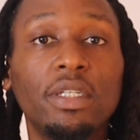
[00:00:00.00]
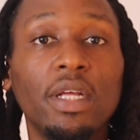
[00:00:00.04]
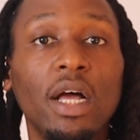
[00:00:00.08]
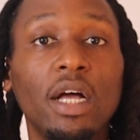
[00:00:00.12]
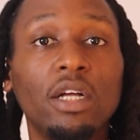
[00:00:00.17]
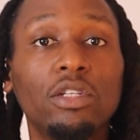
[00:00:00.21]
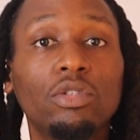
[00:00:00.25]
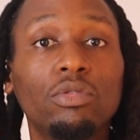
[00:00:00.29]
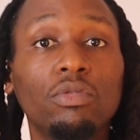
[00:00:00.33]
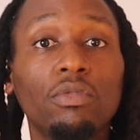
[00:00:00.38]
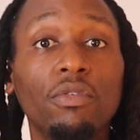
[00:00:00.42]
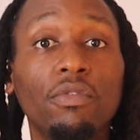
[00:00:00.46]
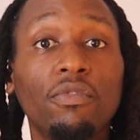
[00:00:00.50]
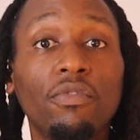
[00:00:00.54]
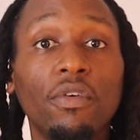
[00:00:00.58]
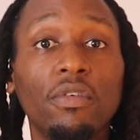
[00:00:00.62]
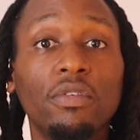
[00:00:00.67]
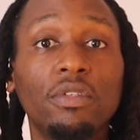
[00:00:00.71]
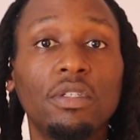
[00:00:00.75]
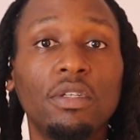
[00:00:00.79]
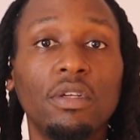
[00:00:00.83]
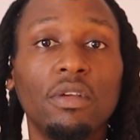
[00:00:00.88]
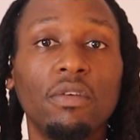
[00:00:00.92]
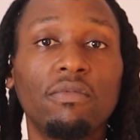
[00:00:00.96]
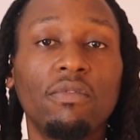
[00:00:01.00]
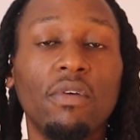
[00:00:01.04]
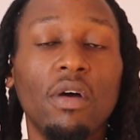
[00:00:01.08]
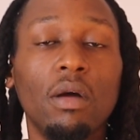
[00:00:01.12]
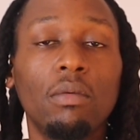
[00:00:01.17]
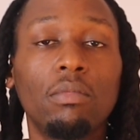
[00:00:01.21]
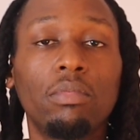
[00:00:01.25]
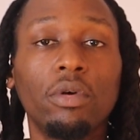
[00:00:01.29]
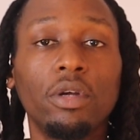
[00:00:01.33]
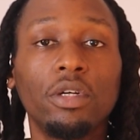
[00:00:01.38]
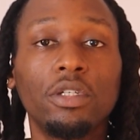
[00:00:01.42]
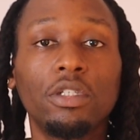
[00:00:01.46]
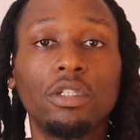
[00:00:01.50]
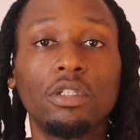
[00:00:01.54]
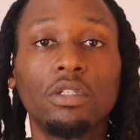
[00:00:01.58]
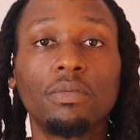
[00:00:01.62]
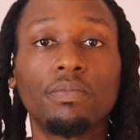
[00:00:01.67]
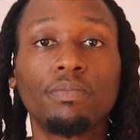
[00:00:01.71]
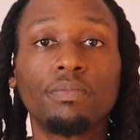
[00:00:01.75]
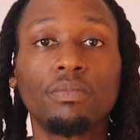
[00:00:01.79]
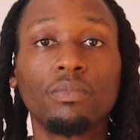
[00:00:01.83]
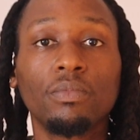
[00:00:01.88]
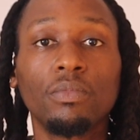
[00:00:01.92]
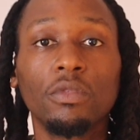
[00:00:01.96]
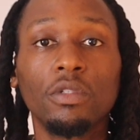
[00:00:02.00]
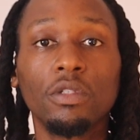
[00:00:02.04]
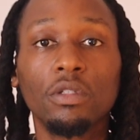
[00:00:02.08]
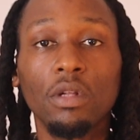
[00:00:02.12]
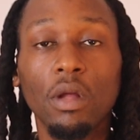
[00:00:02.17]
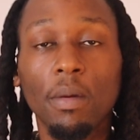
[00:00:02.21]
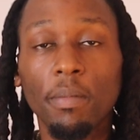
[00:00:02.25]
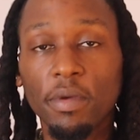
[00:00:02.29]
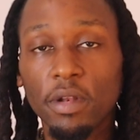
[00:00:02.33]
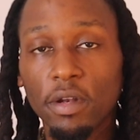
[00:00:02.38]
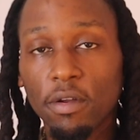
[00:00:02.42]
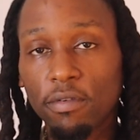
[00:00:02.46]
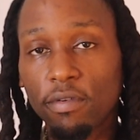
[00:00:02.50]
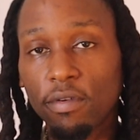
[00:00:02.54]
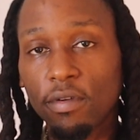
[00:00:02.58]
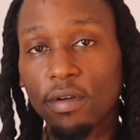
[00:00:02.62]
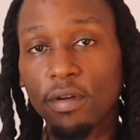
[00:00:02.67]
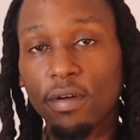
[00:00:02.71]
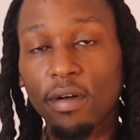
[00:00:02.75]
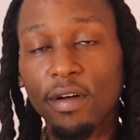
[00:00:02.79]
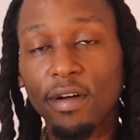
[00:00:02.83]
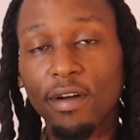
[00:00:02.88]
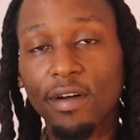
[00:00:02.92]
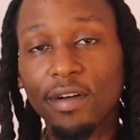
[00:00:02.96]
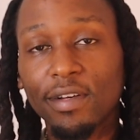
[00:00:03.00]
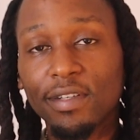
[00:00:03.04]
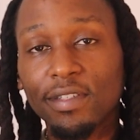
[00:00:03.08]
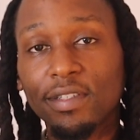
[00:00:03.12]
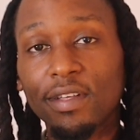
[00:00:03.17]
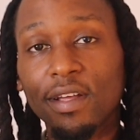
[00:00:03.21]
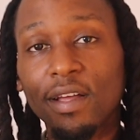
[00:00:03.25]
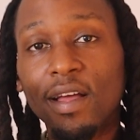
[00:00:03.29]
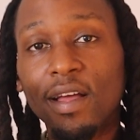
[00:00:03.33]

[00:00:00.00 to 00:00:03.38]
down to a 15 vibration. I mean, a